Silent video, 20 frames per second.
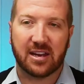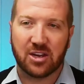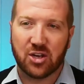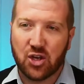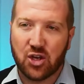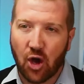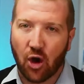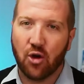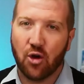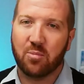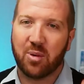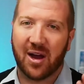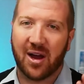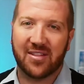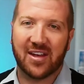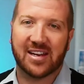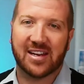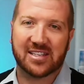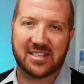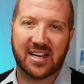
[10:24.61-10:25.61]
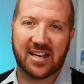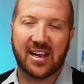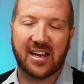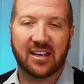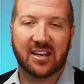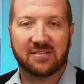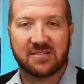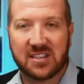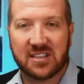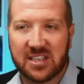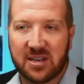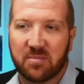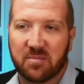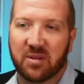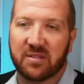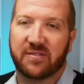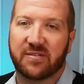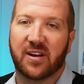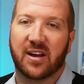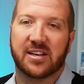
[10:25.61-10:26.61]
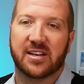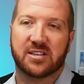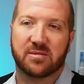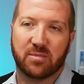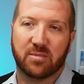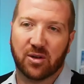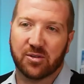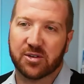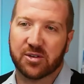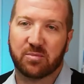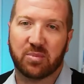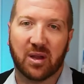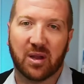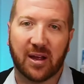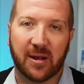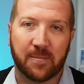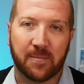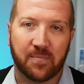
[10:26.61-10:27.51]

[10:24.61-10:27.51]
go by that saying of simplify to multiply.